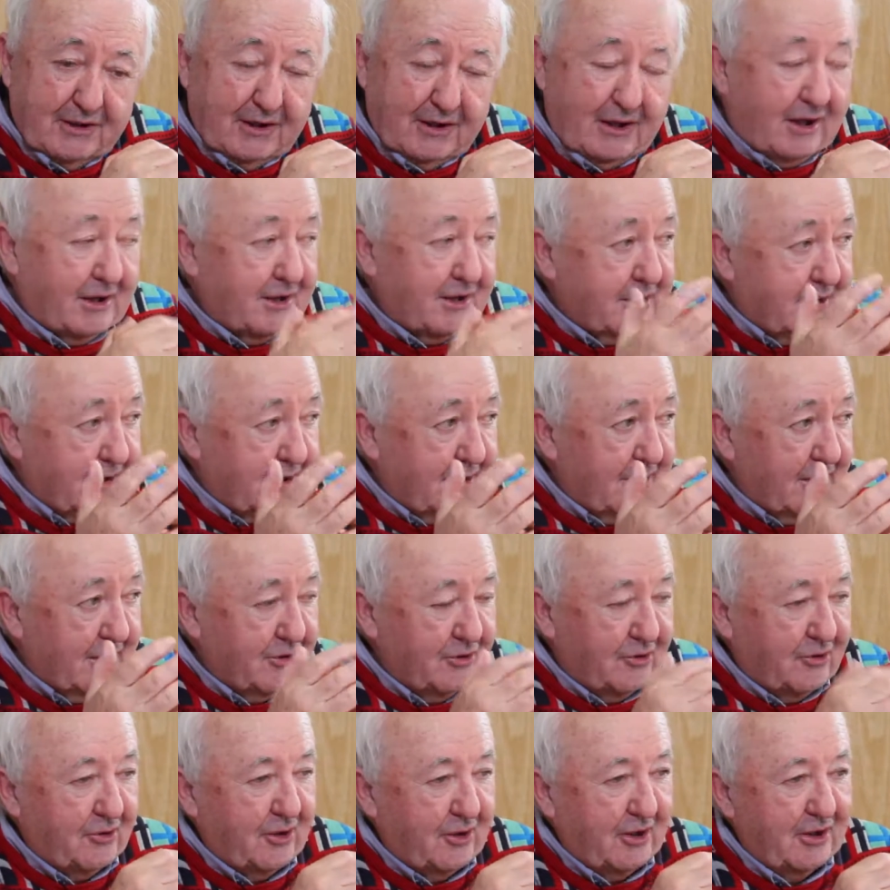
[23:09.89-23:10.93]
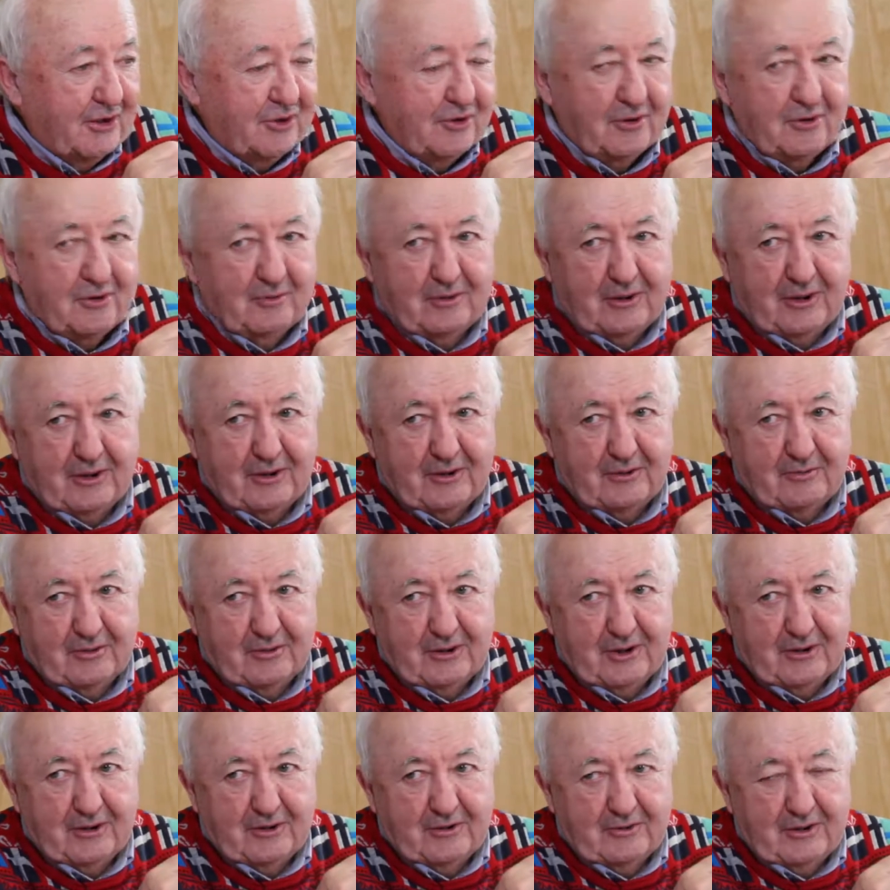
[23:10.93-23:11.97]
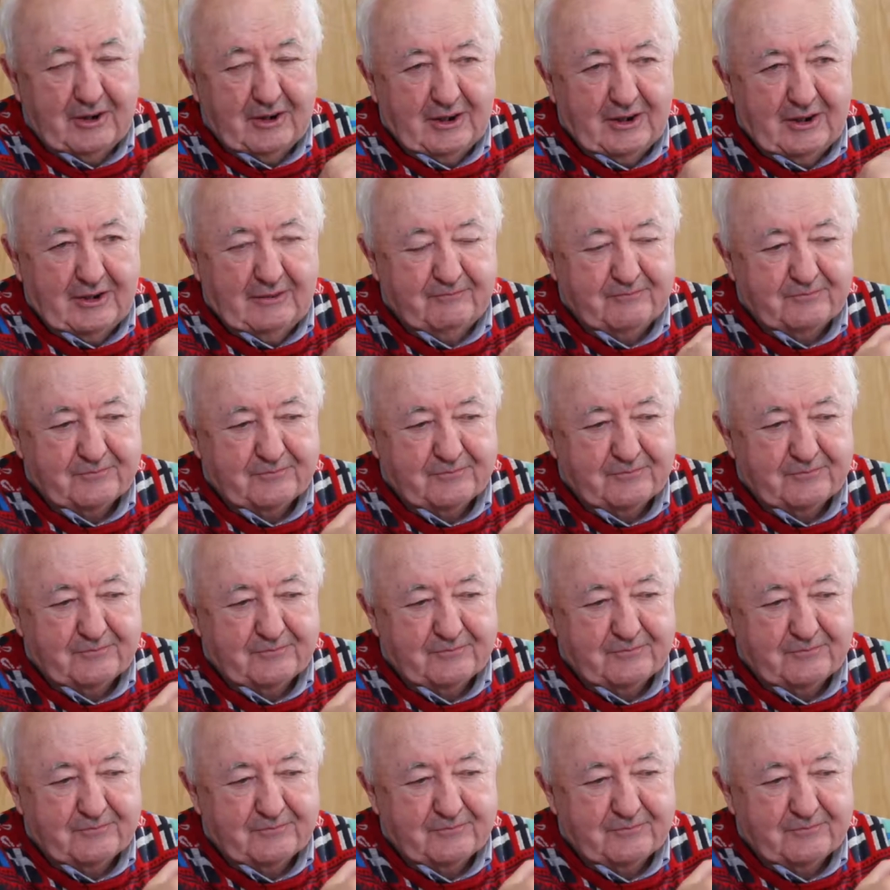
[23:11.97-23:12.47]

And again, I know where